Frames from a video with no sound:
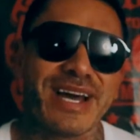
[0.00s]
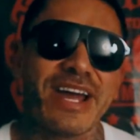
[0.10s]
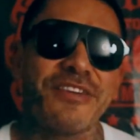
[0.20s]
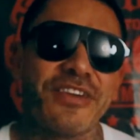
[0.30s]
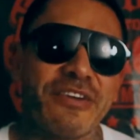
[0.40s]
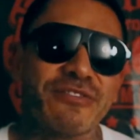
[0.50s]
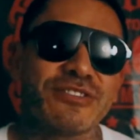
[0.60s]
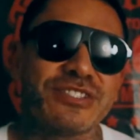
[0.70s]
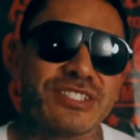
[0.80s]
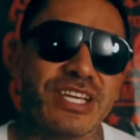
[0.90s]
I never
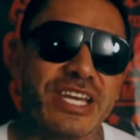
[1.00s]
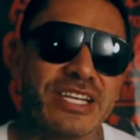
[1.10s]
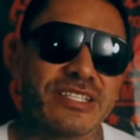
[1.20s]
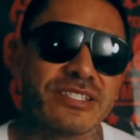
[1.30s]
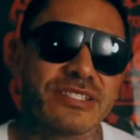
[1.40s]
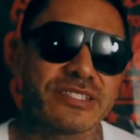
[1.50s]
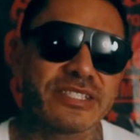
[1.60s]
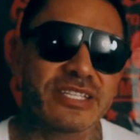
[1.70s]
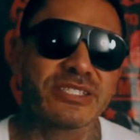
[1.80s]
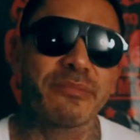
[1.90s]
seen
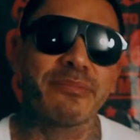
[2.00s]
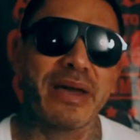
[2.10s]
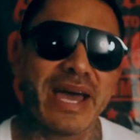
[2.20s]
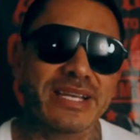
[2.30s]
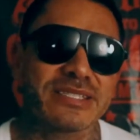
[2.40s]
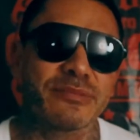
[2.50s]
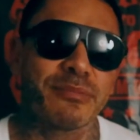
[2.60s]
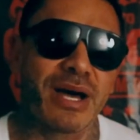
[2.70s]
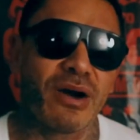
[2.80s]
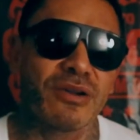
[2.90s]
such a mass
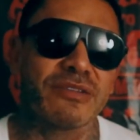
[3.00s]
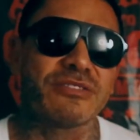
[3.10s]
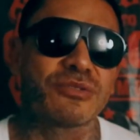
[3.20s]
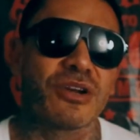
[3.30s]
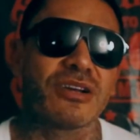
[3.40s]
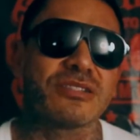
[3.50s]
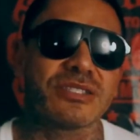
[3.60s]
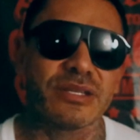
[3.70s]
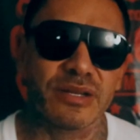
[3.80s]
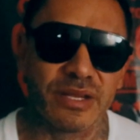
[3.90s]
amount of drugs
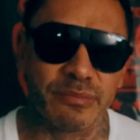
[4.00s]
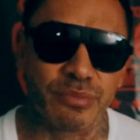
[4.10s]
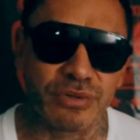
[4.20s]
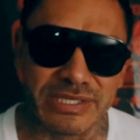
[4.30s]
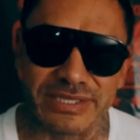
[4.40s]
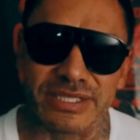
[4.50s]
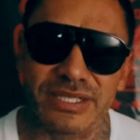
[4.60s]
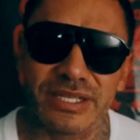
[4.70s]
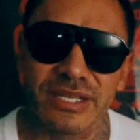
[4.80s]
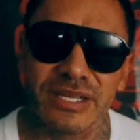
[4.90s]
in
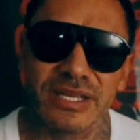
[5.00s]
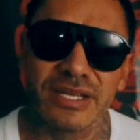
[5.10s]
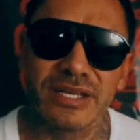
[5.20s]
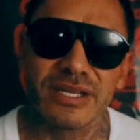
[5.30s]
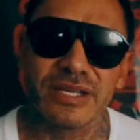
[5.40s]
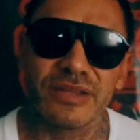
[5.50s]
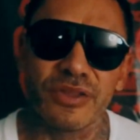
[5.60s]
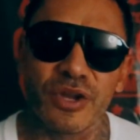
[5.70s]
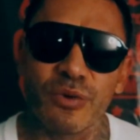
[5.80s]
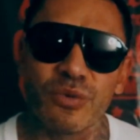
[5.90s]
prison.
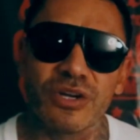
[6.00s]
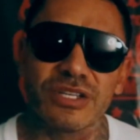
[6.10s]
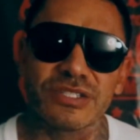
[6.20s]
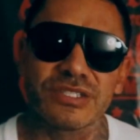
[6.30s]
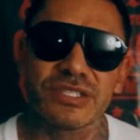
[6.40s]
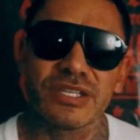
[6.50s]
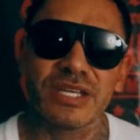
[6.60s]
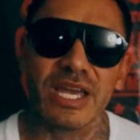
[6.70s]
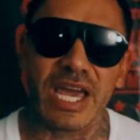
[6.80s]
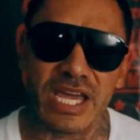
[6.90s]
There was
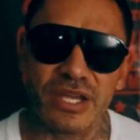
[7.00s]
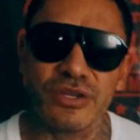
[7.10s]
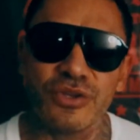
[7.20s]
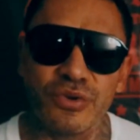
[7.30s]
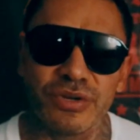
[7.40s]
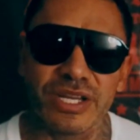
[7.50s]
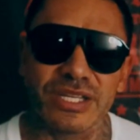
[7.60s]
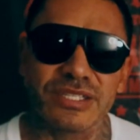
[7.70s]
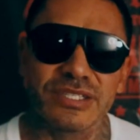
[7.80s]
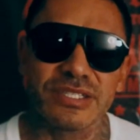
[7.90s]
8
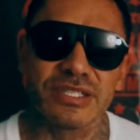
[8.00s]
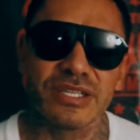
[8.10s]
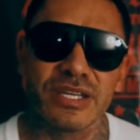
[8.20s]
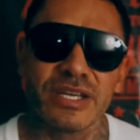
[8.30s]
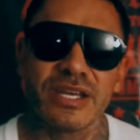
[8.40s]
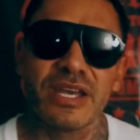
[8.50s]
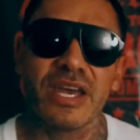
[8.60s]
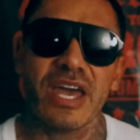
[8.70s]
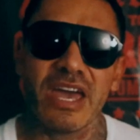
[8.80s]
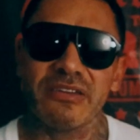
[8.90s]
units.
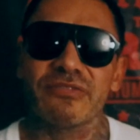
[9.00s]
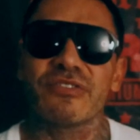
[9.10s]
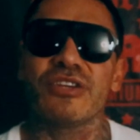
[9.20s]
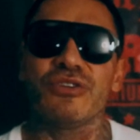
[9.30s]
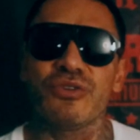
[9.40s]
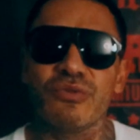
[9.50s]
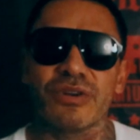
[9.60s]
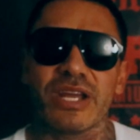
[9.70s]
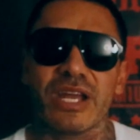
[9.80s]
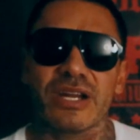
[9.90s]
Every
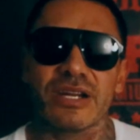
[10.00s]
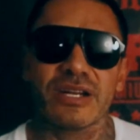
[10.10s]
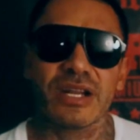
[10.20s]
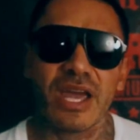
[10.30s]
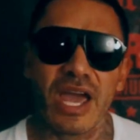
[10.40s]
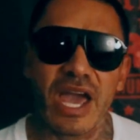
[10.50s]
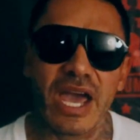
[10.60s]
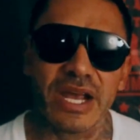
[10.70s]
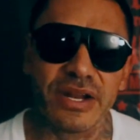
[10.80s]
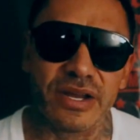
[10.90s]
unit
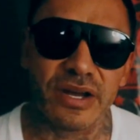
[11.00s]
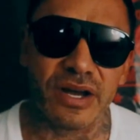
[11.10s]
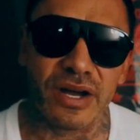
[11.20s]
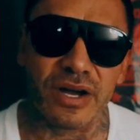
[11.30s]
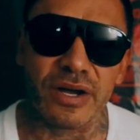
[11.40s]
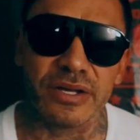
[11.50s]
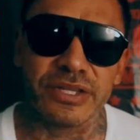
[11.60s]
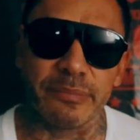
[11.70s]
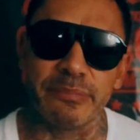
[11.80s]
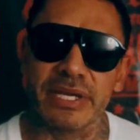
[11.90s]
had
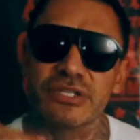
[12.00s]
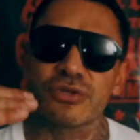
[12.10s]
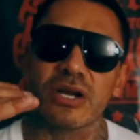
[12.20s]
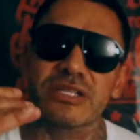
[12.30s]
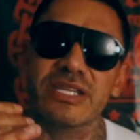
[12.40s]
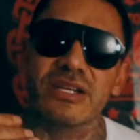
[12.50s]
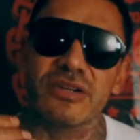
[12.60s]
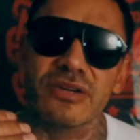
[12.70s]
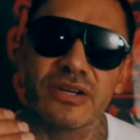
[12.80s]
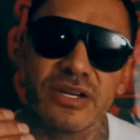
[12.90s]
the big drug
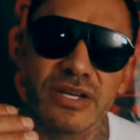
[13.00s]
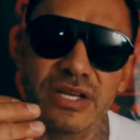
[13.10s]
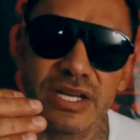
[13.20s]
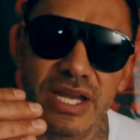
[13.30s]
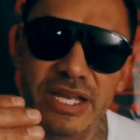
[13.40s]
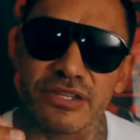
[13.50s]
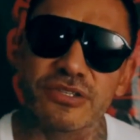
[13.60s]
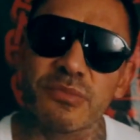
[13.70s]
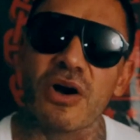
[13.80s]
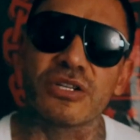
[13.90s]
dealer and the
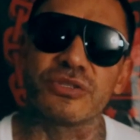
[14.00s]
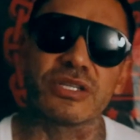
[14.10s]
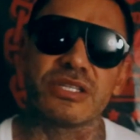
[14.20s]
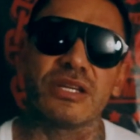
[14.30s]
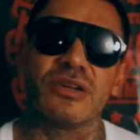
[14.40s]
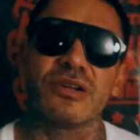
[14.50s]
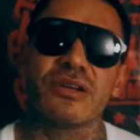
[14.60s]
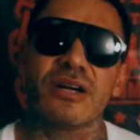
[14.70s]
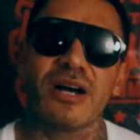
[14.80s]
small drug dealer.